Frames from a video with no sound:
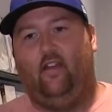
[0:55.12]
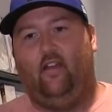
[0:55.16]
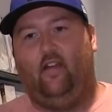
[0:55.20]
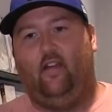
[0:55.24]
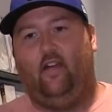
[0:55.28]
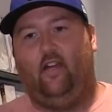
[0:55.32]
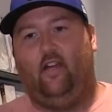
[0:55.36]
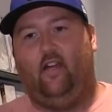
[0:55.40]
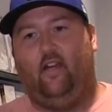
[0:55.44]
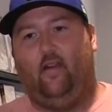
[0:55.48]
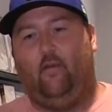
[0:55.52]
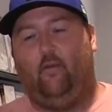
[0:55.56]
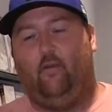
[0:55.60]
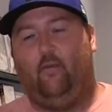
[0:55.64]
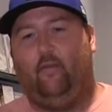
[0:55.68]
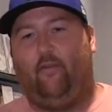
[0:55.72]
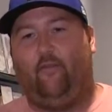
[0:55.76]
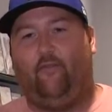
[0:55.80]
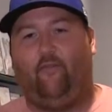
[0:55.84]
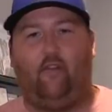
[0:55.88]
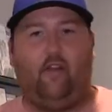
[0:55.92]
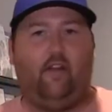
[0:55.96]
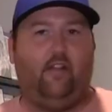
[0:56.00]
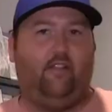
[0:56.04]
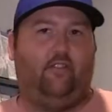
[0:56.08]
With my
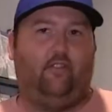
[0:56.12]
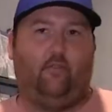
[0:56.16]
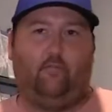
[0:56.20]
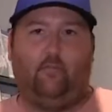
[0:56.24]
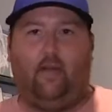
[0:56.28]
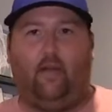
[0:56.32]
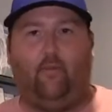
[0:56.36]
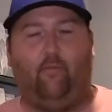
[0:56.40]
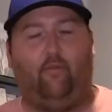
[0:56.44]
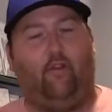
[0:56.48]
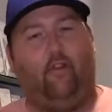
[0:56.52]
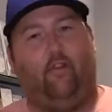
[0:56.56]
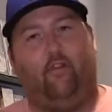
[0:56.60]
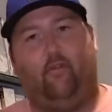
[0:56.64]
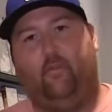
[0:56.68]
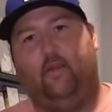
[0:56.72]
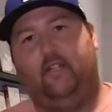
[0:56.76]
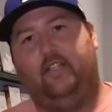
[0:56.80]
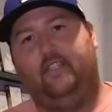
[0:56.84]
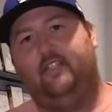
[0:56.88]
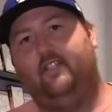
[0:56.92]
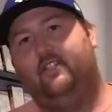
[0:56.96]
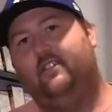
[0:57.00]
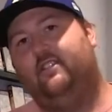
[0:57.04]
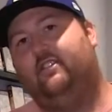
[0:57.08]
friends or my brother or
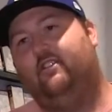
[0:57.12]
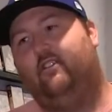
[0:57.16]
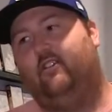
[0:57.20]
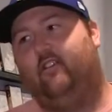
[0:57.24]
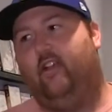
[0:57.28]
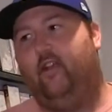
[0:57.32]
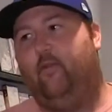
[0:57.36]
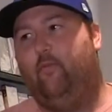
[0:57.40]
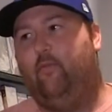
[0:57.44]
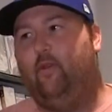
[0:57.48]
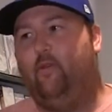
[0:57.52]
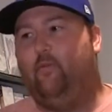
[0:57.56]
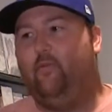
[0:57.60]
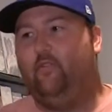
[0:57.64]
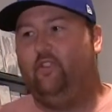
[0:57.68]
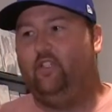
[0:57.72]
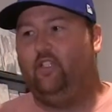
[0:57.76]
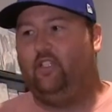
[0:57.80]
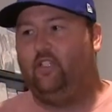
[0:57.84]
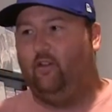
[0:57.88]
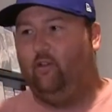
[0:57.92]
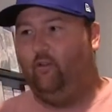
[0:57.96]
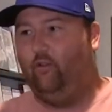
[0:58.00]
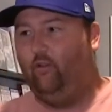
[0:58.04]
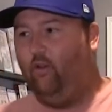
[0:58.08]
my sister, and we would
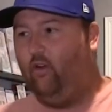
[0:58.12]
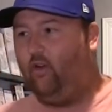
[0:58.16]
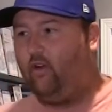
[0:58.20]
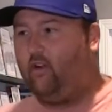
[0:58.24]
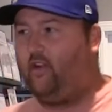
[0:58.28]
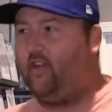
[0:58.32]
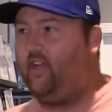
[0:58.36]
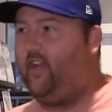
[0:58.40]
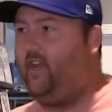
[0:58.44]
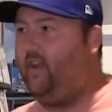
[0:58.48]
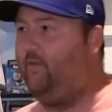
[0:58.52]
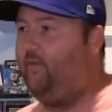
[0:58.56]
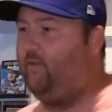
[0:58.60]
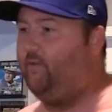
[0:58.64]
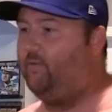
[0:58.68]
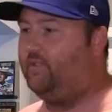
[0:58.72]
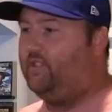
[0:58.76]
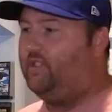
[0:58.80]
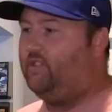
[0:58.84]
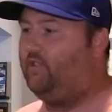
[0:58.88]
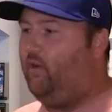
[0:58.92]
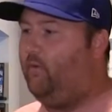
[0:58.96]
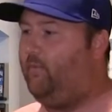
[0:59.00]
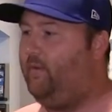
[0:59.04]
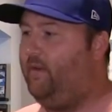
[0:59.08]
just look, and there were
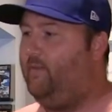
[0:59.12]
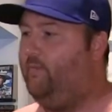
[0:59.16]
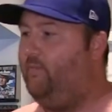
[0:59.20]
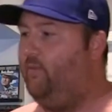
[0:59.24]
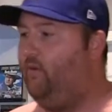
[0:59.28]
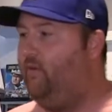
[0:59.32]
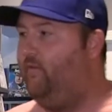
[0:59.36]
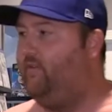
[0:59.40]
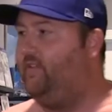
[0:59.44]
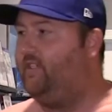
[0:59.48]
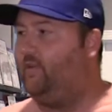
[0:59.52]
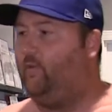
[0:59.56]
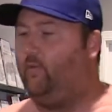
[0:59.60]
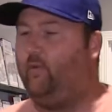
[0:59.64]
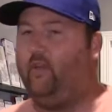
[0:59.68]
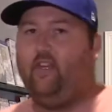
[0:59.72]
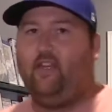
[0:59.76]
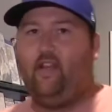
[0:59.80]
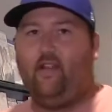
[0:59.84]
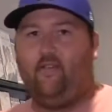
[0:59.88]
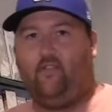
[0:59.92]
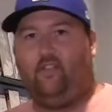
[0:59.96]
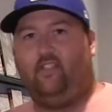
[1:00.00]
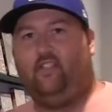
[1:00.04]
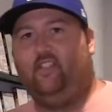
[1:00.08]
so many movies that we'd
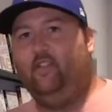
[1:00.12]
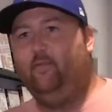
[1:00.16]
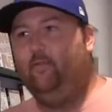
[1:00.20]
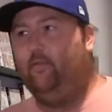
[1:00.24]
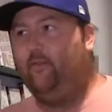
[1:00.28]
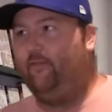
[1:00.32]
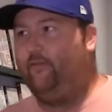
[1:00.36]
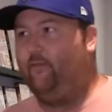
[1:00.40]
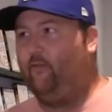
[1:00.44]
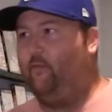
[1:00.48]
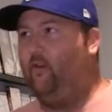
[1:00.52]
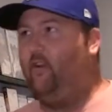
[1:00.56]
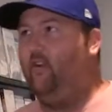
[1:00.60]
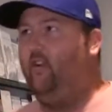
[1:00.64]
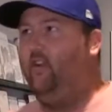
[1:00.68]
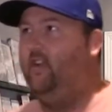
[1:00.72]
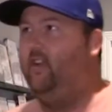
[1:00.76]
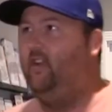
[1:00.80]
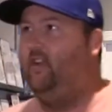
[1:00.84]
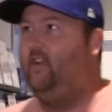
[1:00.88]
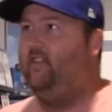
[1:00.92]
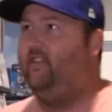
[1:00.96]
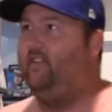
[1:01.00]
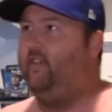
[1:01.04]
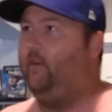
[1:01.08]
never seen before
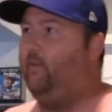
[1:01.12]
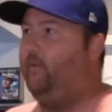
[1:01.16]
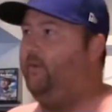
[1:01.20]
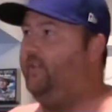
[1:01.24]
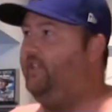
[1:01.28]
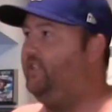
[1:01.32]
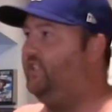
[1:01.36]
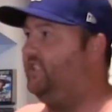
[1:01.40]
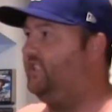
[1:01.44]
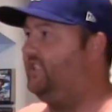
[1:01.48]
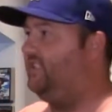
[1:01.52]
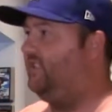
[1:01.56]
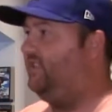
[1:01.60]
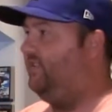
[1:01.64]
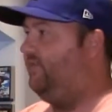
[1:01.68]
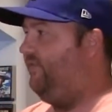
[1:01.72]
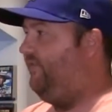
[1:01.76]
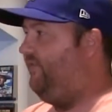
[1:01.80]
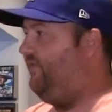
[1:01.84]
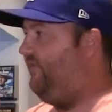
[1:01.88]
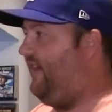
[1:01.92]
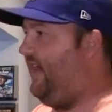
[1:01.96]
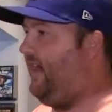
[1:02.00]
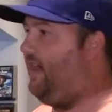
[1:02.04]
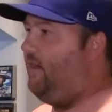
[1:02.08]
that we just
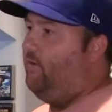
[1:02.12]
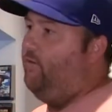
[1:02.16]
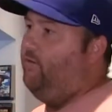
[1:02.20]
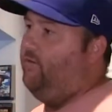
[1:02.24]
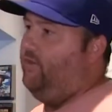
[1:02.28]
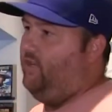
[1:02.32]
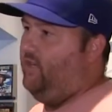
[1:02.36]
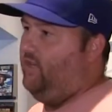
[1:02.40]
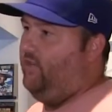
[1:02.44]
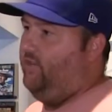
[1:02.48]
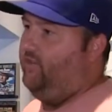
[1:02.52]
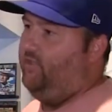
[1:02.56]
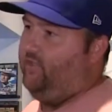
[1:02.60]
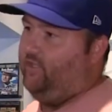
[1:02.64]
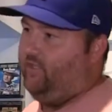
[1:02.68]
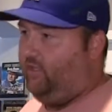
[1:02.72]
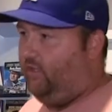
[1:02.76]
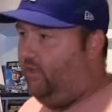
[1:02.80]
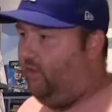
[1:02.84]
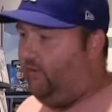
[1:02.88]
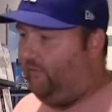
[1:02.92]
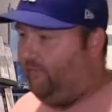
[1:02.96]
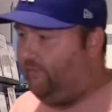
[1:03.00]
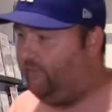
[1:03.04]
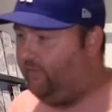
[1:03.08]
found on the
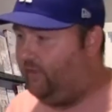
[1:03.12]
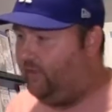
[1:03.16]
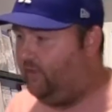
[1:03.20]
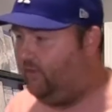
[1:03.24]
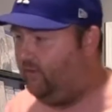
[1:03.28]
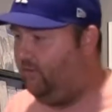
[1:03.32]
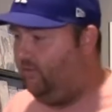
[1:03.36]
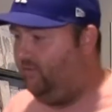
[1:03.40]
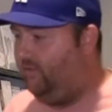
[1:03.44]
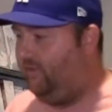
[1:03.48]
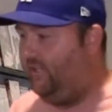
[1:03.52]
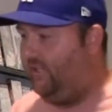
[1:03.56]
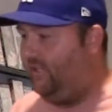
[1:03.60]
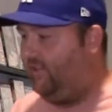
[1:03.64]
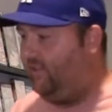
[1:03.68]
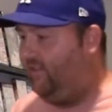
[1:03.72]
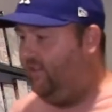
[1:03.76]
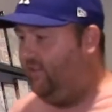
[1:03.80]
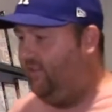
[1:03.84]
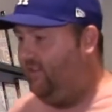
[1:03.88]
shelf, you know, like